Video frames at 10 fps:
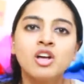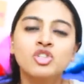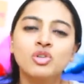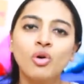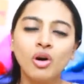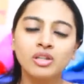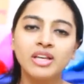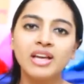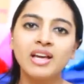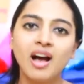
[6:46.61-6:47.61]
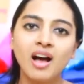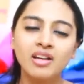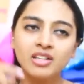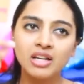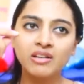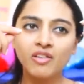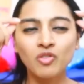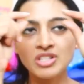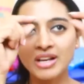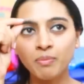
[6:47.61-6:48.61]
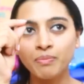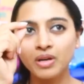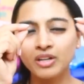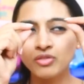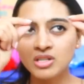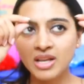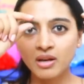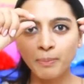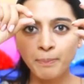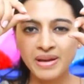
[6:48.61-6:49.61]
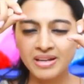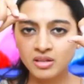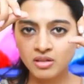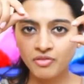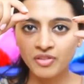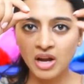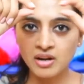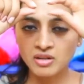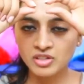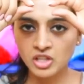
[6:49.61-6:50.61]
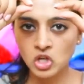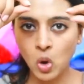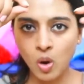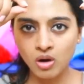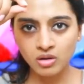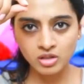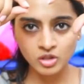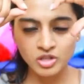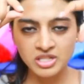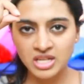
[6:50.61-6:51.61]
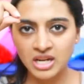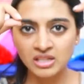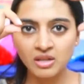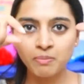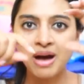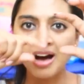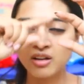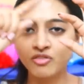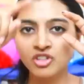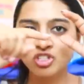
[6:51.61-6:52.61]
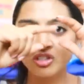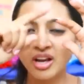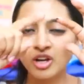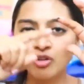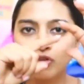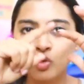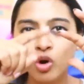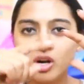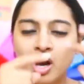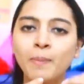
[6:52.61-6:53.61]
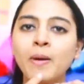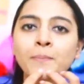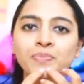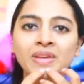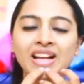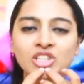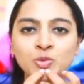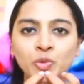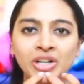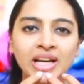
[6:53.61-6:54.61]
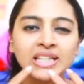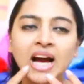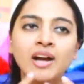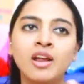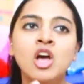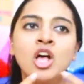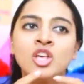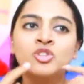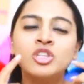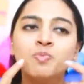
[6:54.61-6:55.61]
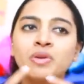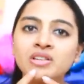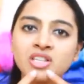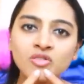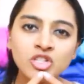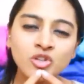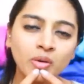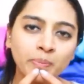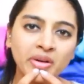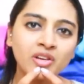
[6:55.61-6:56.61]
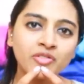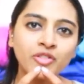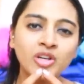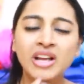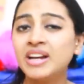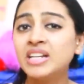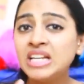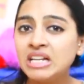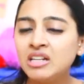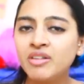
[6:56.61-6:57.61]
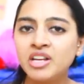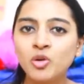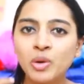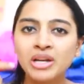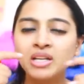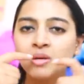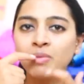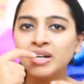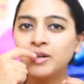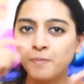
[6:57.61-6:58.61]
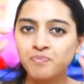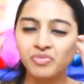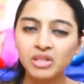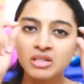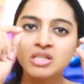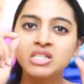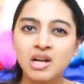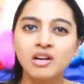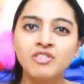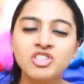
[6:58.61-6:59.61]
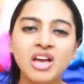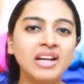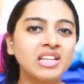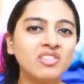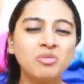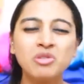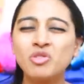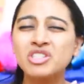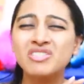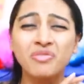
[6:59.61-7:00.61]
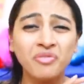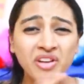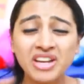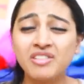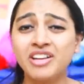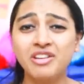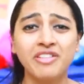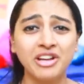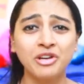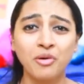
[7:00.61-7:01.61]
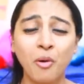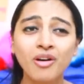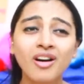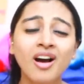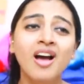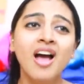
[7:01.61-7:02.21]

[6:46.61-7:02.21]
so they it, it, it was like a it was like a pin in the front with a long, you know, stick at the back, which they kind of rolled up and just put it like that. So this piercing was not painful and it healed very quickly, but the stud which they had given me was very very very wrong,